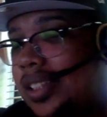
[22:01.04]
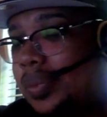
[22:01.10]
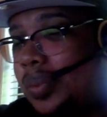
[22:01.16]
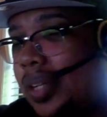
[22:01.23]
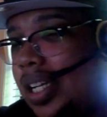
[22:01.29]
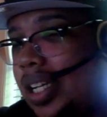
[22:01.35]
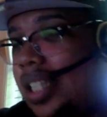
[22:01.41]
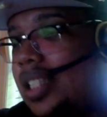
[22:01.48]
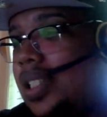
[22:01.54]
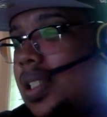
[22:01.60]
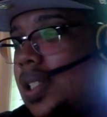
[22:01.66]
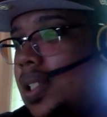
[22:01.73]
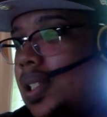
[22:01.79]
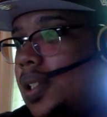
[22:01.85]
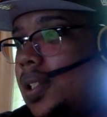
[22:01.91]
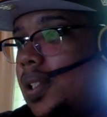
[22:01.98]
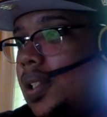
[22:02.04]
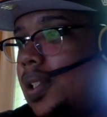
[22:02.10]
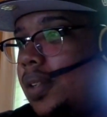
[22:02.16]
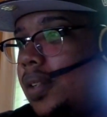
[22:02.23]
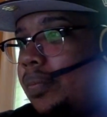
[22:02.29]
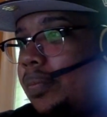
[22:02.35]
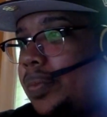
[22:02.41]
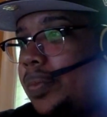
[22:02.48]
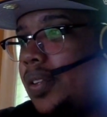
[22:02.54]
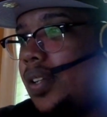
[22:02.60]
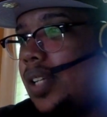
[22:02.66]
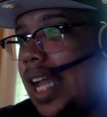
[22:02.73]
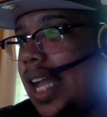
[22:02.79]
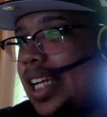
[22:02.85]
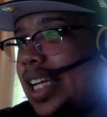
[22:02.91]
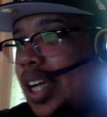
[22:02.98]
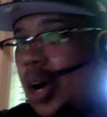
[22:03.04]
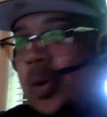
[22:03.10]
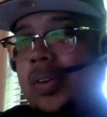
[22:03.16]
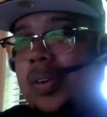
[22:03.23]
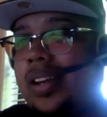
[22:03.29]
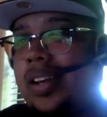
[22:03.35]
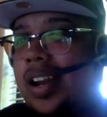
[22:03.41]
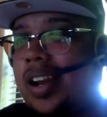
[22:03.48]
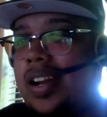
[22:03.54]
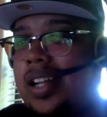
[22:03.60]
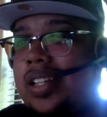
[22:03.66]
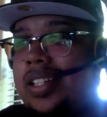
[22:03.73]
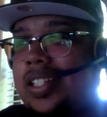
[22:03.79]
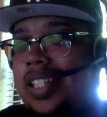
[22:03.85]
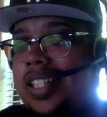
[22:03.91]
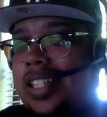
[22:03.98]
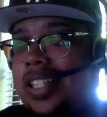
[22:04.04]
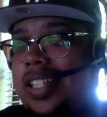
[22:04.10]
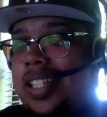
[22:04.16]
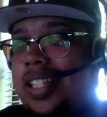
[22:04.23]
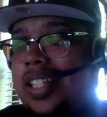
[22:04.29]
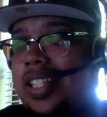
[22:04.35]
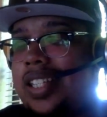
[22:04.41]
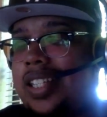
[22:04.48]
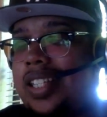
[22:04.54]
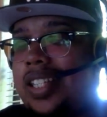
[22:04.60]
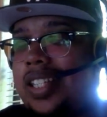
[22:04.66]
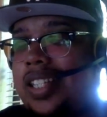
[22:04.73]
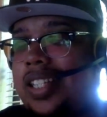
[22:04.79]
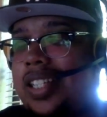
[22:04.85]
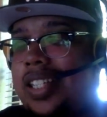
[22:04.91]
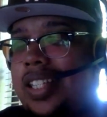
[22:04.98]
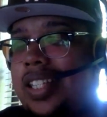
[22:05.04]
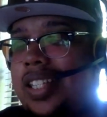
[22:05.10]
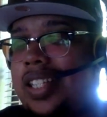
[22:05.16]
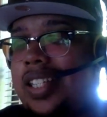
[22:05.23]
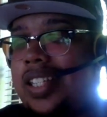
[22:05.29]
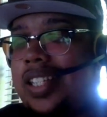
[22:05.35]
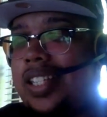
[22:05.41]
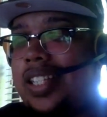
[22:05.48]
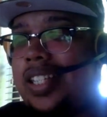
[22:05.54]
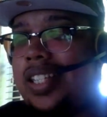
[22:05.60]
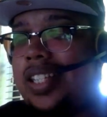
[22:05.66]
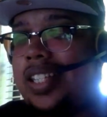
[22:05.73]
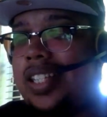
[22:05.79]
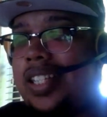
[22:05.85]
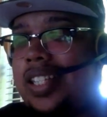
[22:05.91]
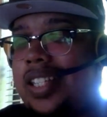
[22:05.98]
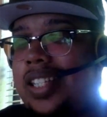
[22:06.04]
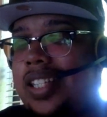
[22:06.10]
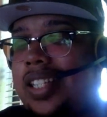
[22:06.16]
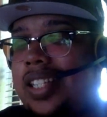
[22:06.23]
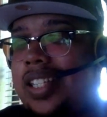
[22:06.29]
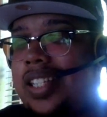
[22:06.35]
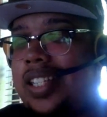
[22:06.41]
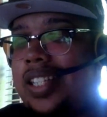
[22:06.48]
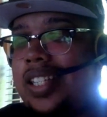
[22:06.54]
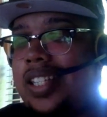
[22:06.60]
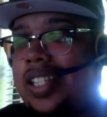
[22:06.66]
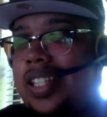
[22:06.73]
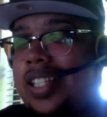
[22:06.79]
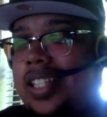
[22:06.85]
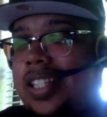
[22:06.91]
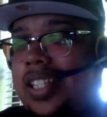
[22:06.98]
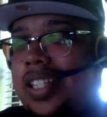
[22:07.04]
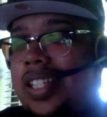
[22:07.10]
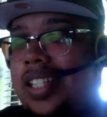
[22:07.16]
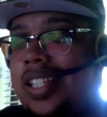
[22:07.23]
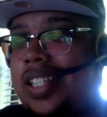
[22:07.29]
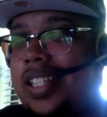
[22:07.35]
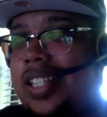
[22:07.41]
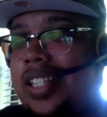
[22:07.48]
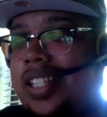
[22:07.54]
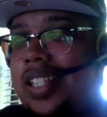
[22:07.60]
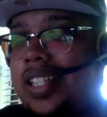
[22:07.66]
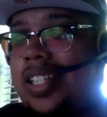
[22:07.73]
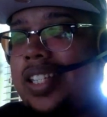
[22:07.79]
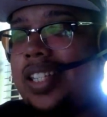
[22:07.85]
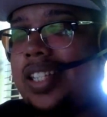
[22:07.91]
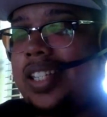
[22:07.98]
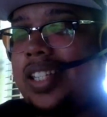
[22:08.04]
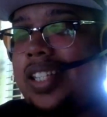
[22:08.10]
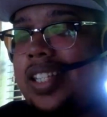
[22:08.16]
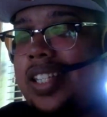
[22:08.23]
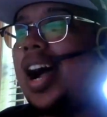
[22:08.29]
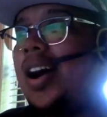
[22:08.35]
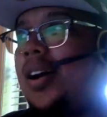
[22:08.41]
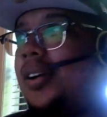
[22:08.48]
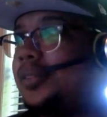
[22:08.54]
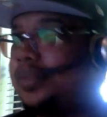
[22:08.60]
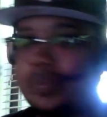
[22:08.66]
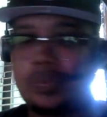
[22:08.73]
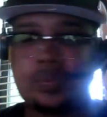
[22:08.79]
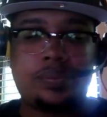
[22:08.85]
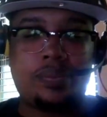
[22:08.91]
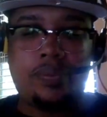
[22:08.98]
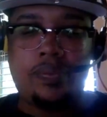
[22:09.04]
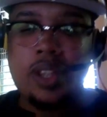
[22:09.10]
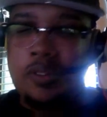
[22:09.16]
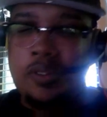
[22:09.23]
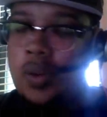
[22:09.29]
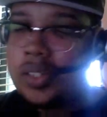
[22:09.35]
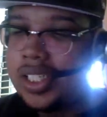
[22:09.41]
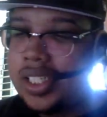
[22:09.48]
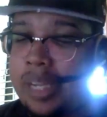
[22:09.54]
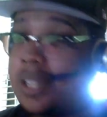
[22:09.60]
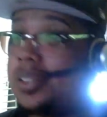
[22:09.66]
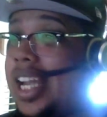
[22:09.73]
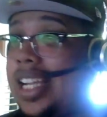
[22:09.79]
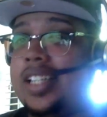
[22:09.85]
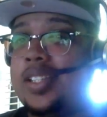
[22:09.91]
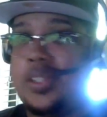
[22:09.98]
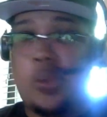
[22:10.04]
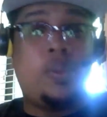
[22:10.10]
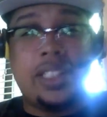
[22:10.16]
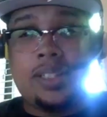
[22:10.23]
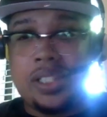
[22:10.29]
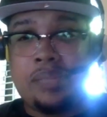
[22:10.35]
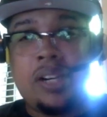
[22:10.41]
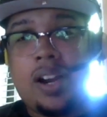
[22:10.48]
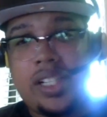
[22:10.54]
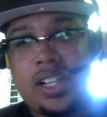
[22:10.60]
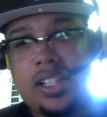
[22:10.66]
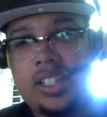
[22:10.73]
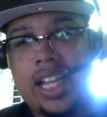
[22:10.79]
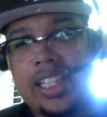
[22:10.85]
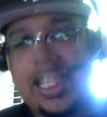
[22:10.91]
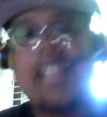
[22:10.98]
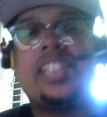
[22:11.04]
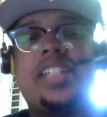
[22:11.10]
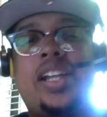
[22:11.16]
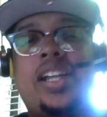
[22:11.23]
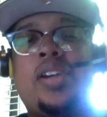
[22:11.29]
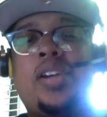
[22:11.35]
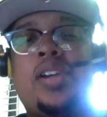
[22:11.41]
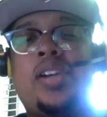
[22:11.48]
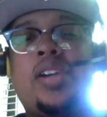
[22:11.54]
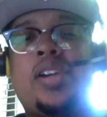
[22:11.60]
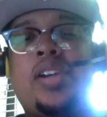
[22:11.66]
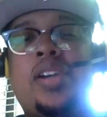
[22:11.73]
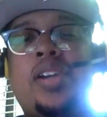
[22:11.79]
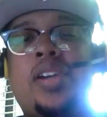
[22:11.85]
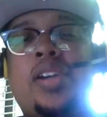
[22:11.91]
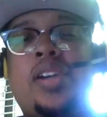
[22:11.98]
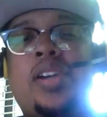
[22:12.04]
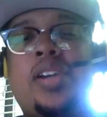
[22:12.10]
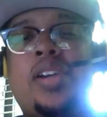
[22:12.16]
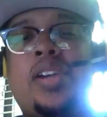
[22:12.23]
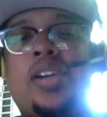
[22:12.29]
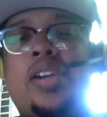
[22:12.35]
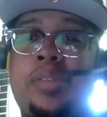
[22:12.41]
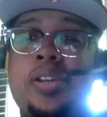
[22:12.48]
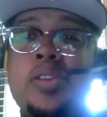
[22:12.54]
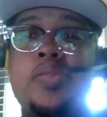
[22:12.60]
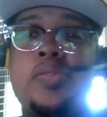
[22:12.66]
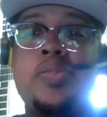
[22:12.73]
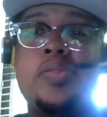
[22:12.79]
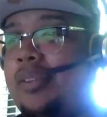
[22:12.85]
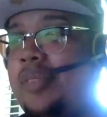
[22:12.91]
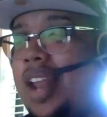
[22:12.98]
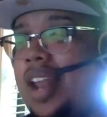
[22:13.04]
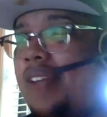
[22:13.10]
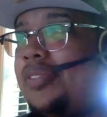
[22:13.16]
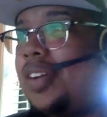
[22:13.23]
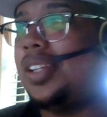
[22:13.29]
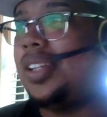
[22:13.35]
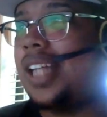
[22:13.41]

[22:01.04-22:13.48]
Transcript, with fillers: when like going there and seeing how folks just mingle like it's, it's it's normal to them to just be around each other like that's their normalcy it, it was something new to me and i and i felt